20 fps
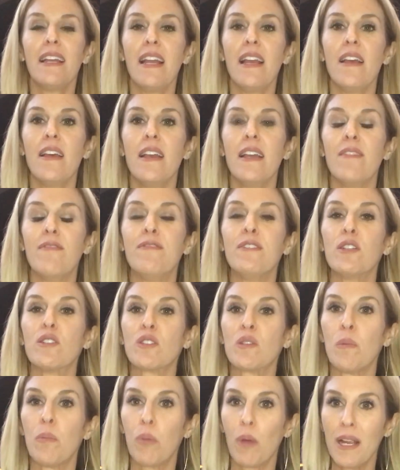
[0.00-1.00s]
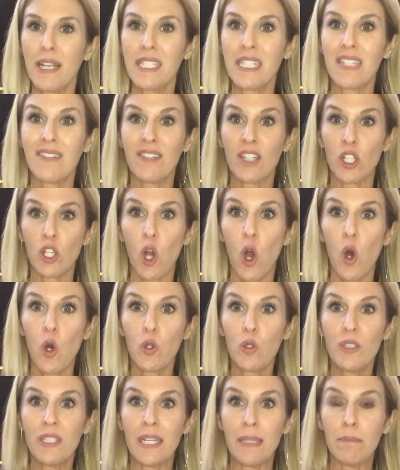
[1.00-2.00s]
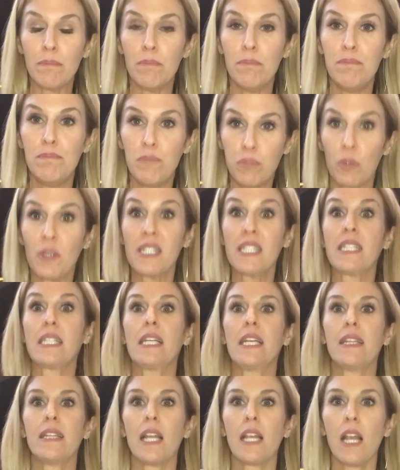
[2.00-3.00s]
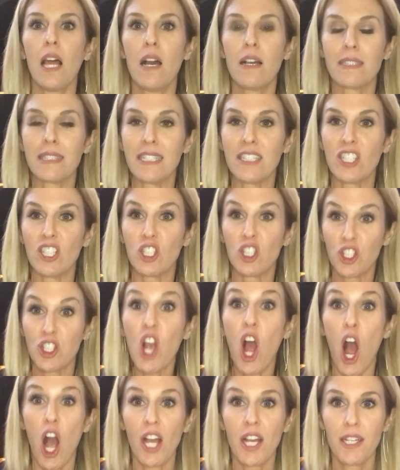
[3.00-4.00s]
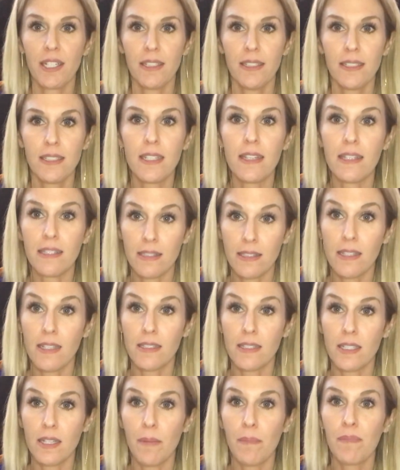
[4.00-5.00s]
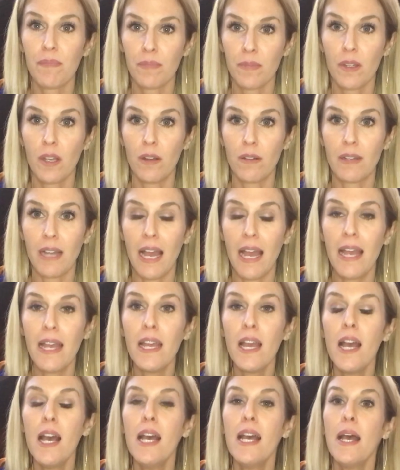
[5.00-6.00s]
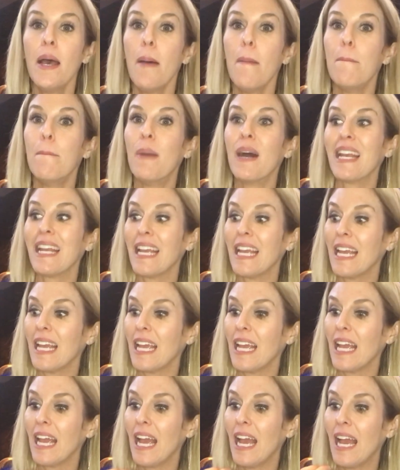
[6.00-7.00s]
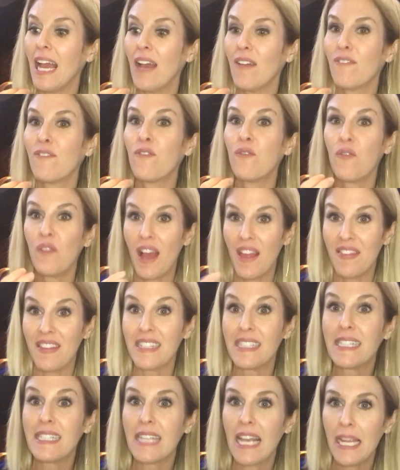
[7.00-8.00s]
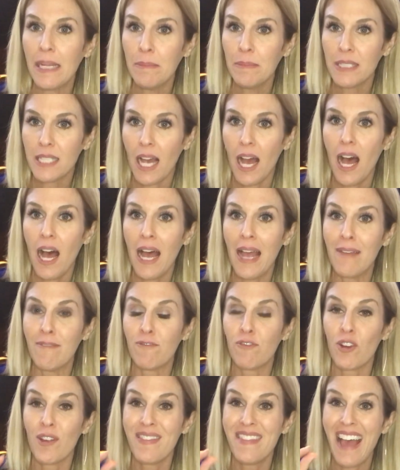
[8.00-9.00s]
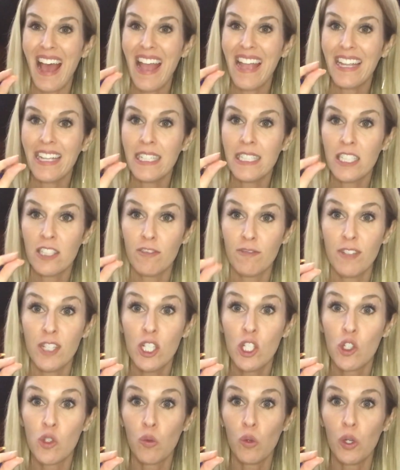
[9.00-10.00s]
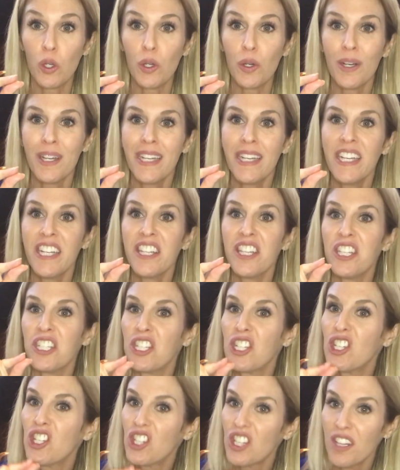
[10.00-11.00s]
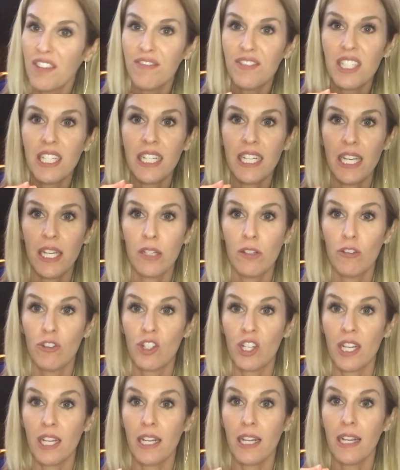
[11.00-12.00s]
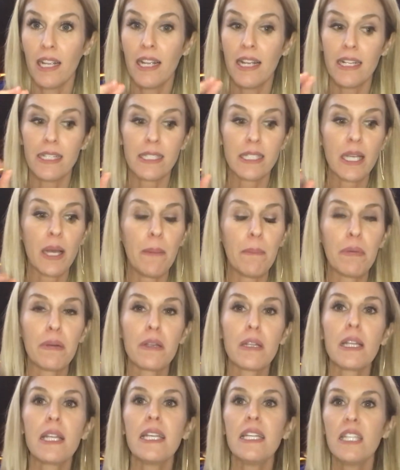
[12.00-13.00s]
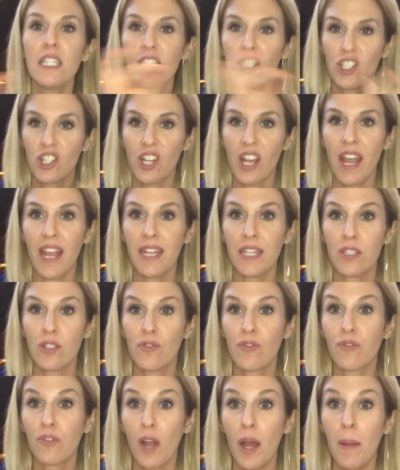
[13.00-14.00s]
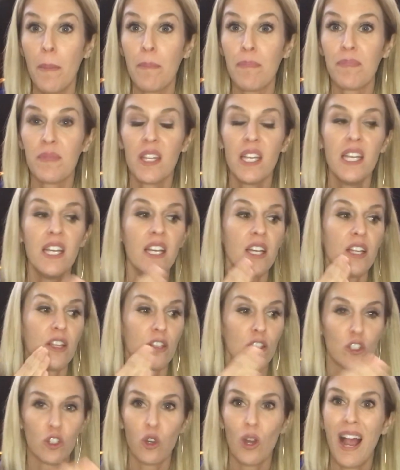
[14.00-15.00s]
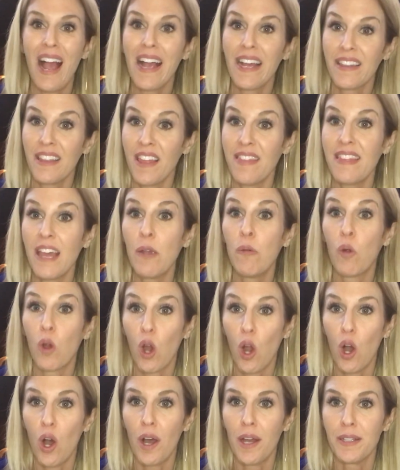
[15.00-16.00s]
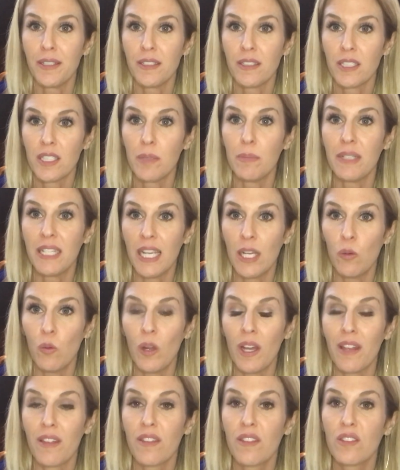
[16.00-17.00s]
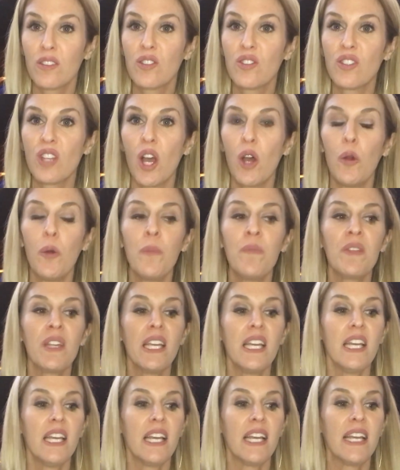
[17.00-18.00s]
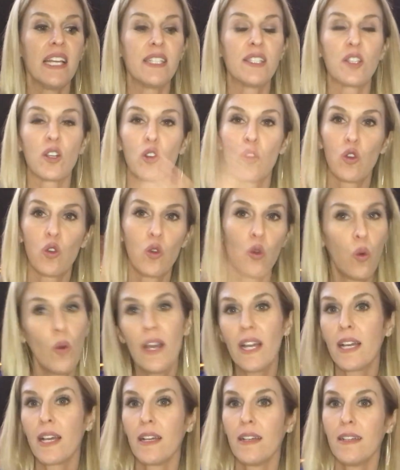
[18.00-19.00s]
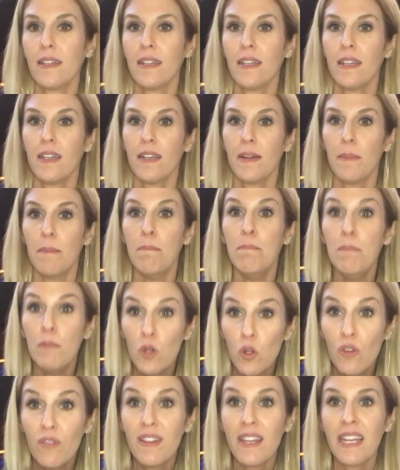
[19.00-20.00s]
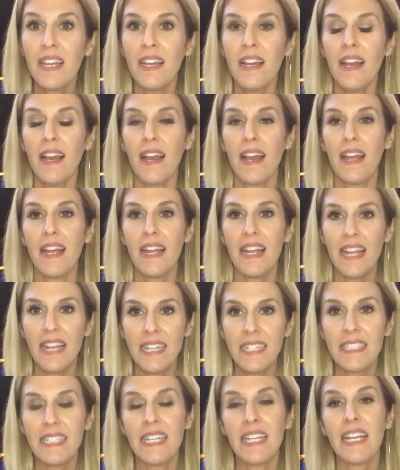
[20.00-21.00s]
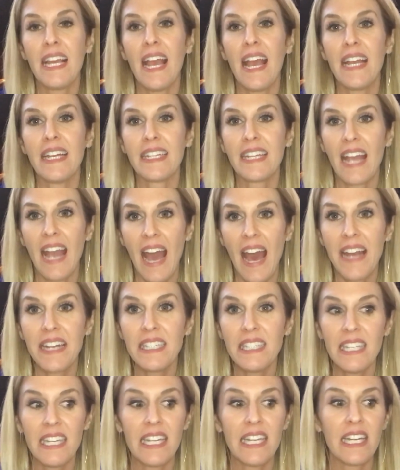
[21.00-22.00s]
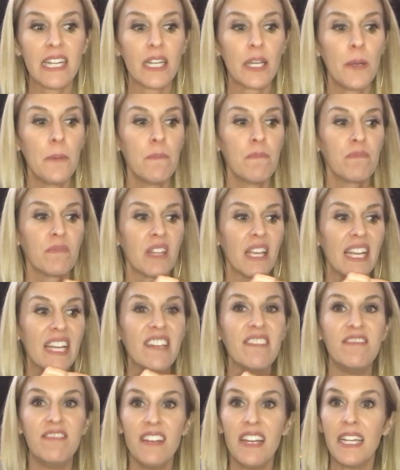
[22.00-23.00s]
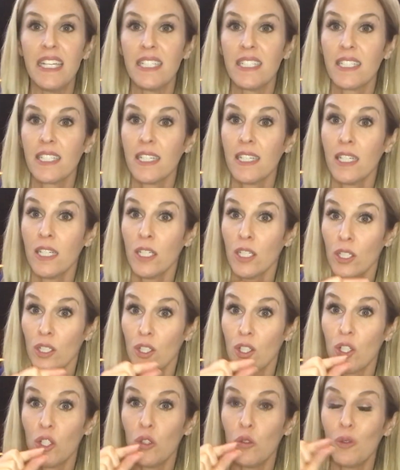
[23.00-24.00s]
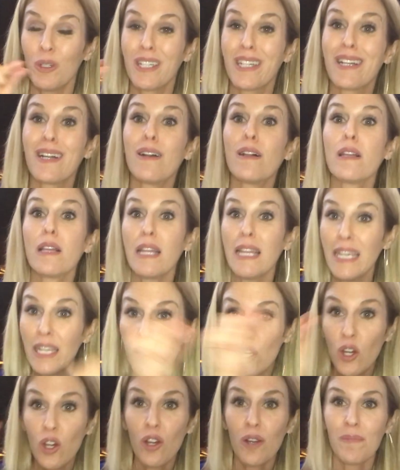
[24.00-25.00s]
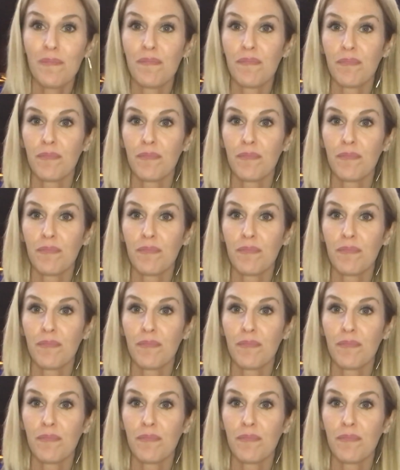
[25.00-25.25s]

it, it feels abrasive and cold and brisk in the lungs. It's a shock to the system, okay? But at the same time, for that individual, the shift in energy is completely changed from the track that they were on to begin with. So it's a quick moving ending and catalytic event to clear